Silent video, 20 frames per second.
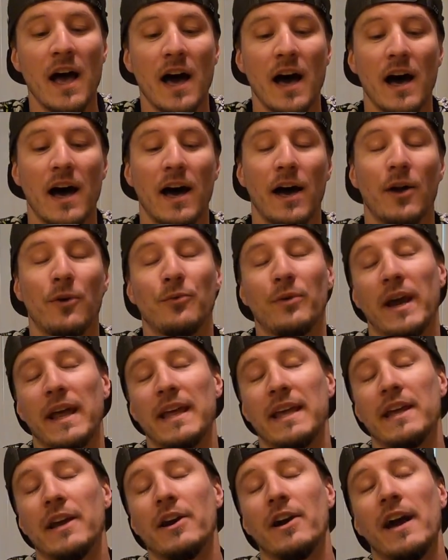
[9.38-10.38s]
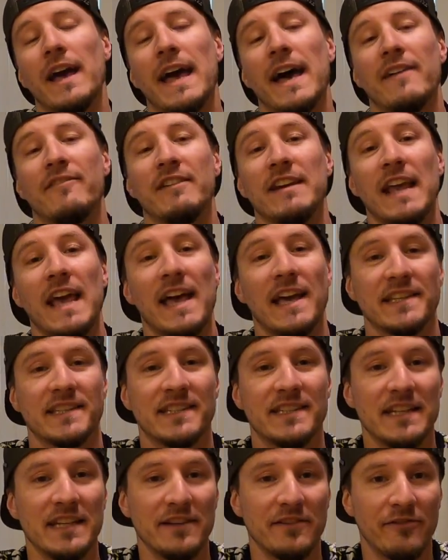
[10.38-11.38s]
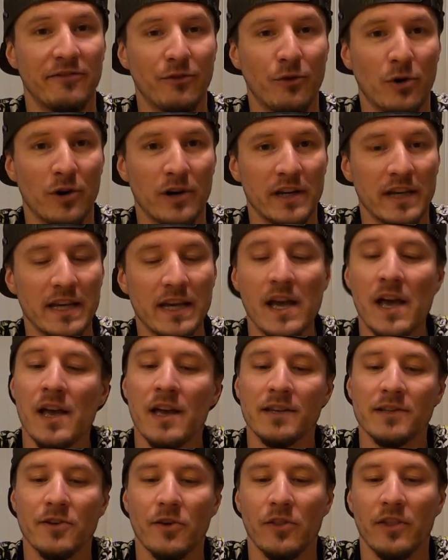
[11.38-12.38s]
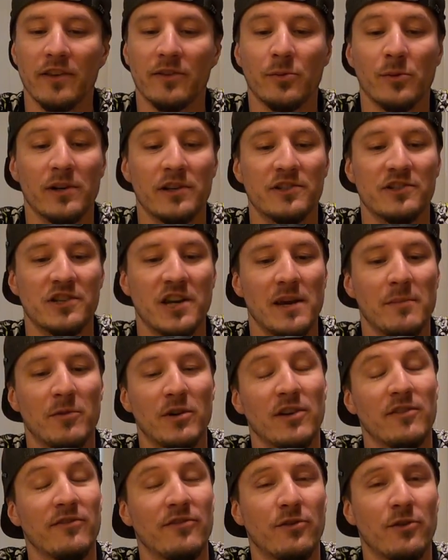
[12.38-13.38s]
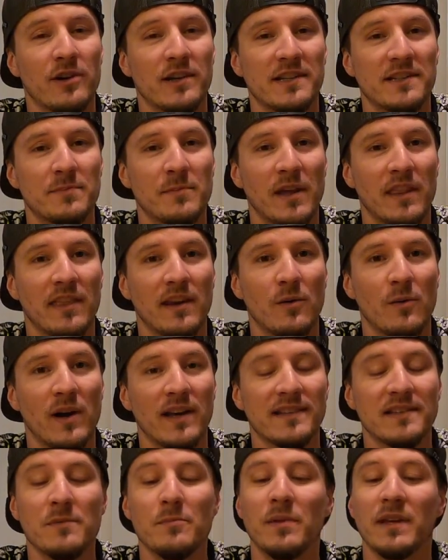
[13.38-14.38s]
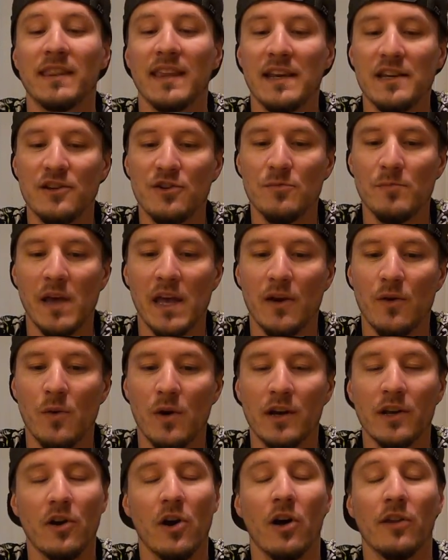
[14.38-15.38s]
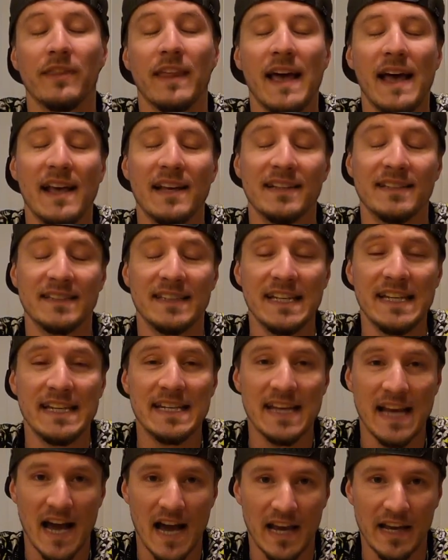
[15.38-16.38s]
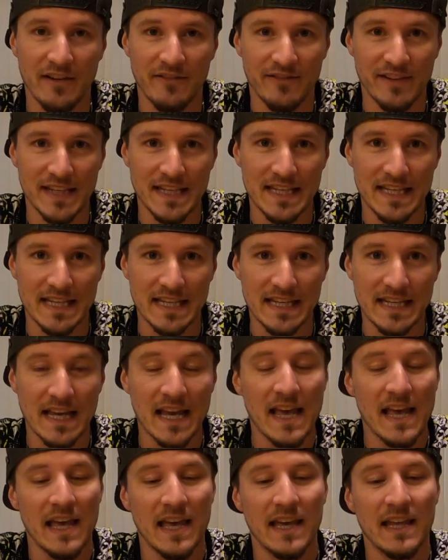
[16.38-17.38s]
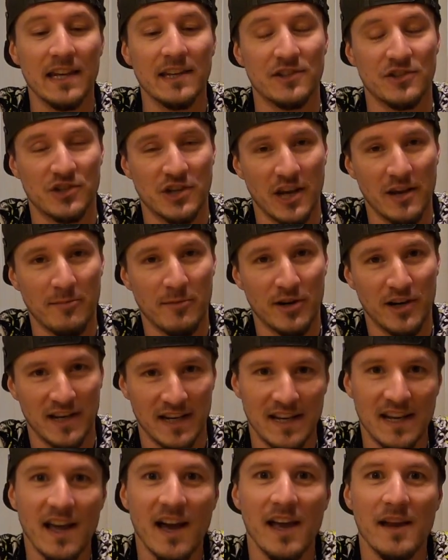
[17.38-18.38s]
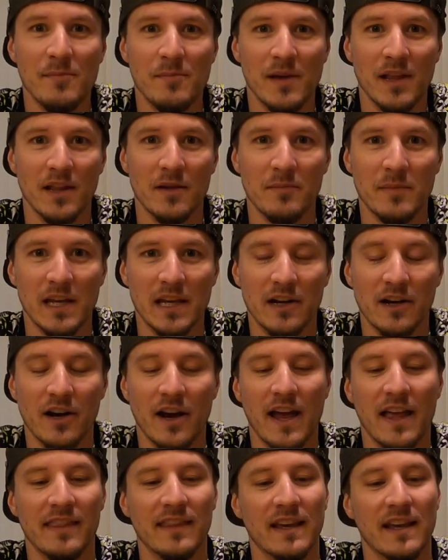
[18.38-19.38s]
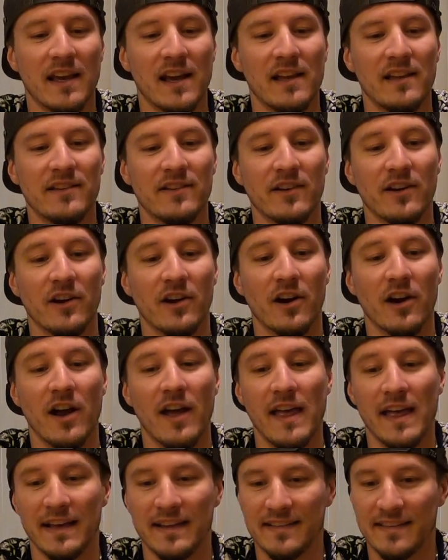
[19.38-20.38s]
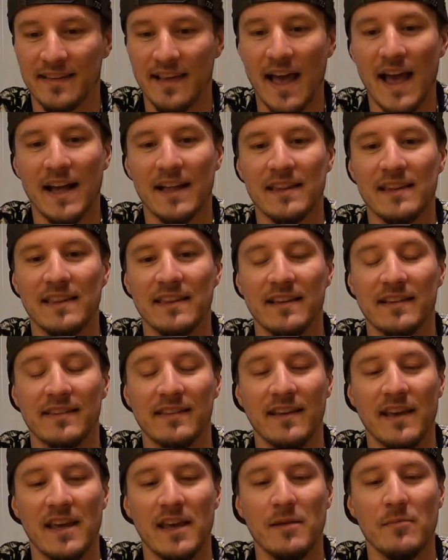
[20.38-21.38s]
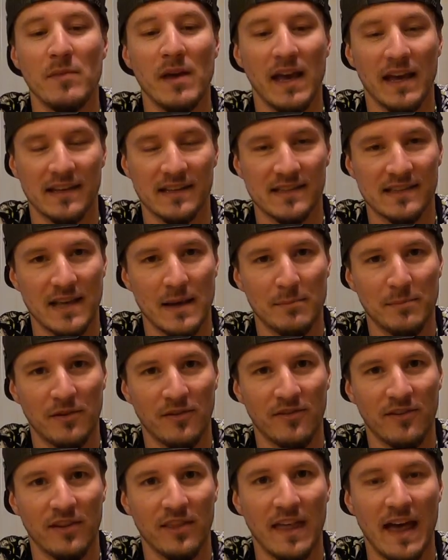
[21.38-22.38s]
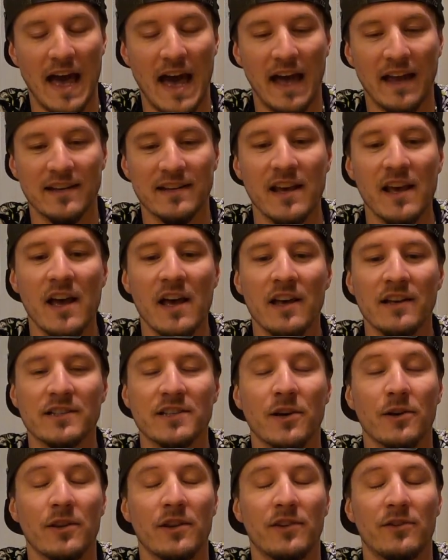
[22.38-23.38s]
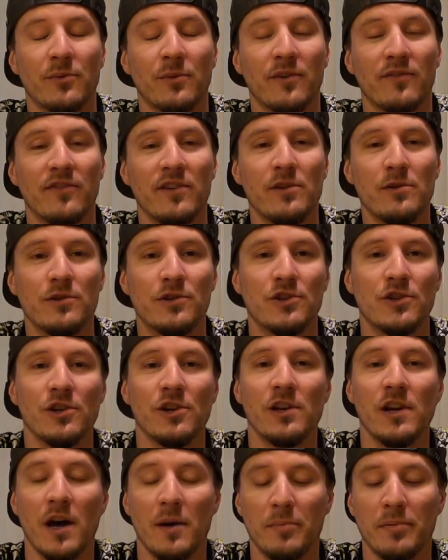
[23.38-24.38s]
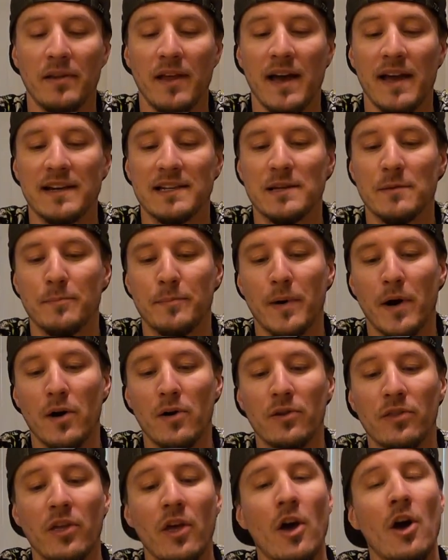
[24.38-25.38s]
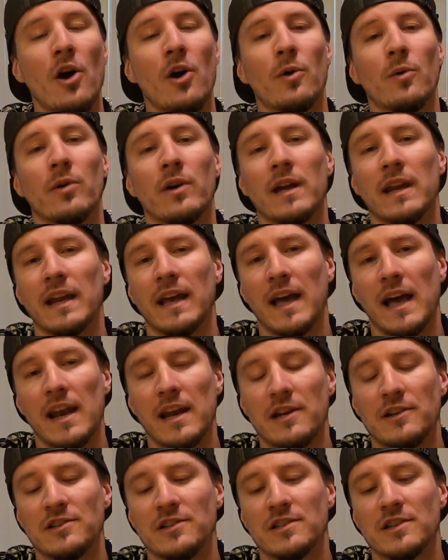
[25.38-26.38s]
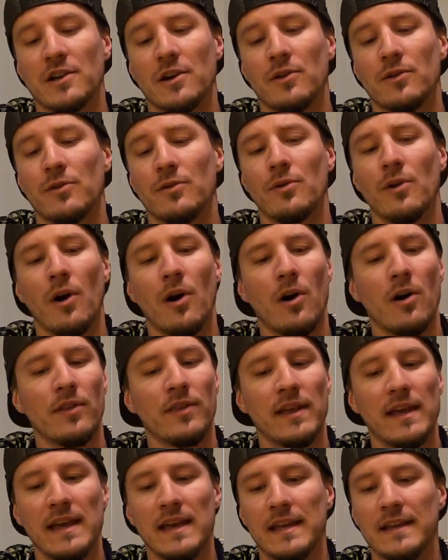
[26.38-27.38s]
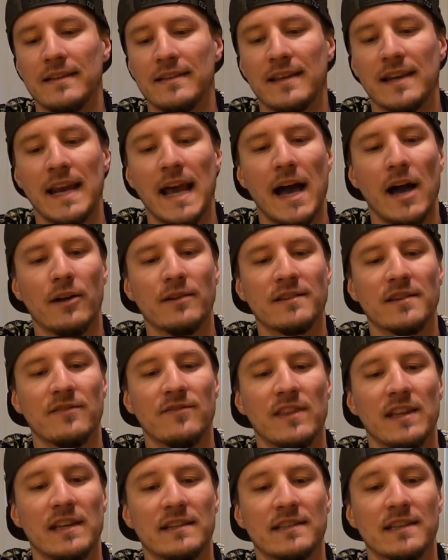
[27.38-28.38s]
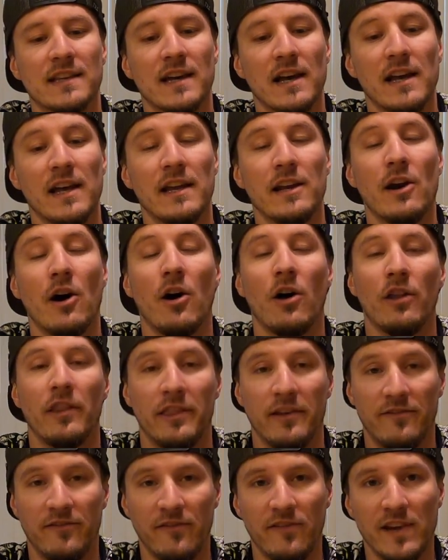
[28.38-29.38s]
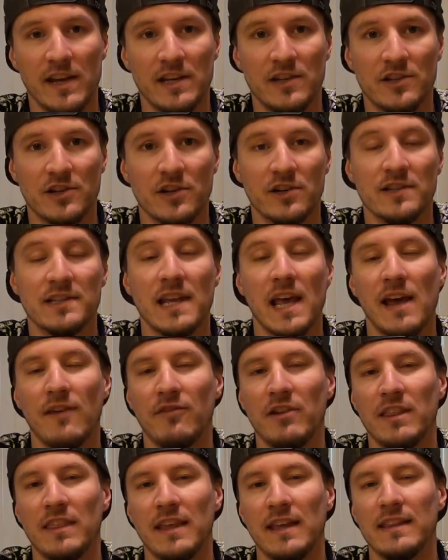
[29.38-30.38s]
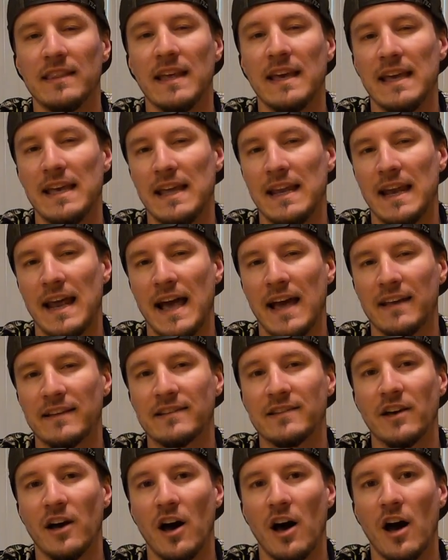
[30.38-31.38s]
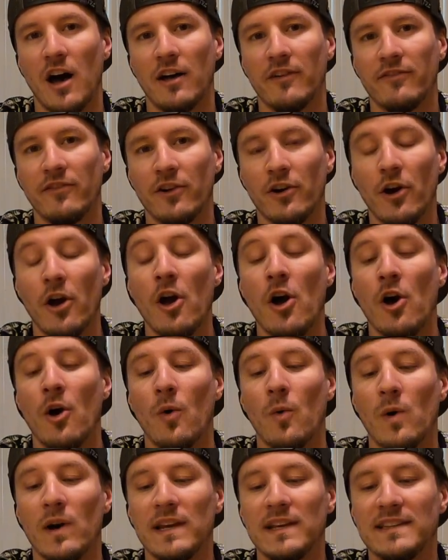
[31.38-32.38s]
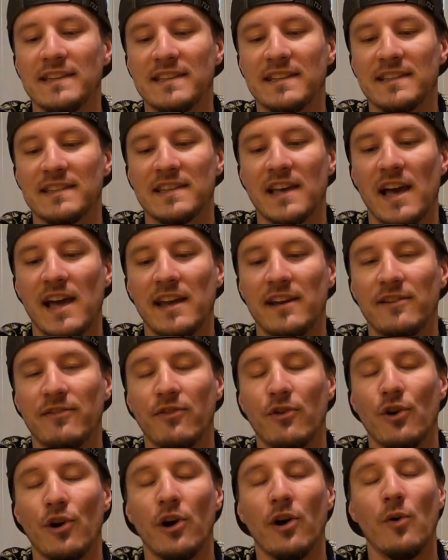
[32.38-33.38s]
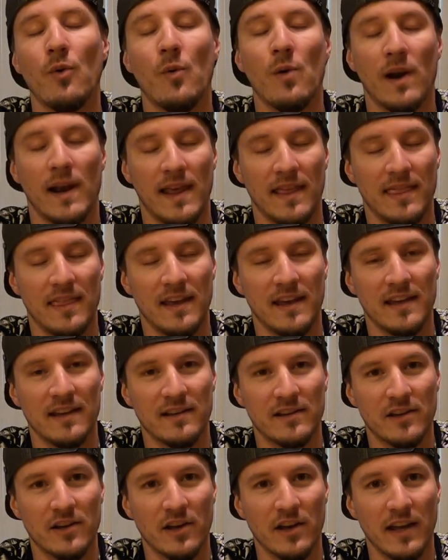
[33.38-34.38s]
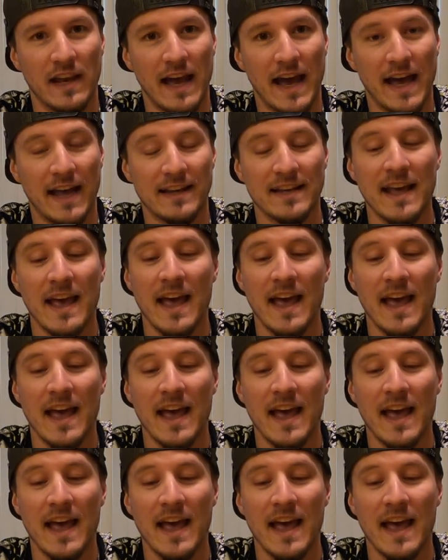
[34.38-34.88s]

Right here I have an SD40, so this one is chambered in 40 Smith & Wesson, but they do make one called the SD9 VE. It is chambered in 9mm, and the guns are exactly the same except for that. So this review should apply to both. We're going to kind of just go through all the ins and outs of this gun, all the features, everything that it has to offer, what it's designed for, what I think it's good at,